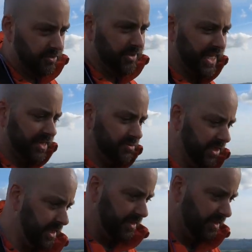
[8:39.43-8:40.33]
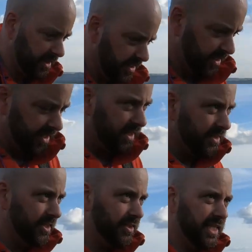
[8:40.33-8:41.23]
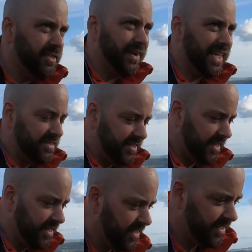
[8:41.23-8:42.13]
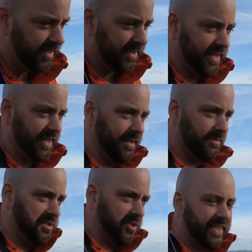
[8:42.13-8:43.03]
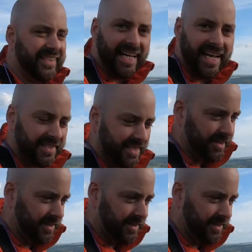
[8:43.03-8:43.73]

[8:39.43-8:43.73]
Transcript: Sometimes when you do these events, it's all exciting,